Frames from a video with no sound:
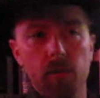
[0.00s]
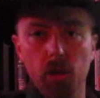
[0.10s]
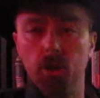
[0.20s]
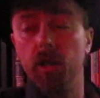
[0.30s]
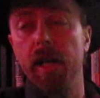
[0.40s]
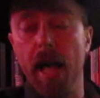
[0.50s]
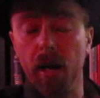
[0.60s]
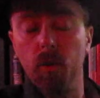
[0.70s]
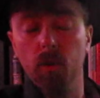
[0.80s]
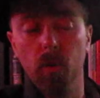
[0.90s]
usually in
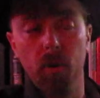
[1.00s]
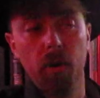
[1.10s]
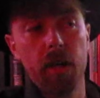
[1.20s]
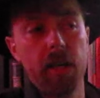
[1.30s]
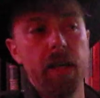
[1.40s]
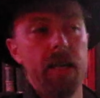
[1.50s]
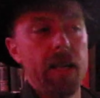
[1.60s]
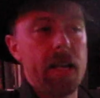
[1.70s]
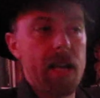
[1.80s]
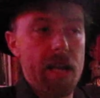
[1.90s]
Ecuador.
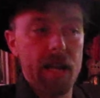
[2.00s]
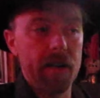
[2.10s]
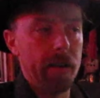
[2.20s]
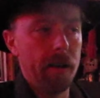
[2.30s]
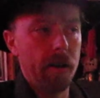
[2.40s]
And,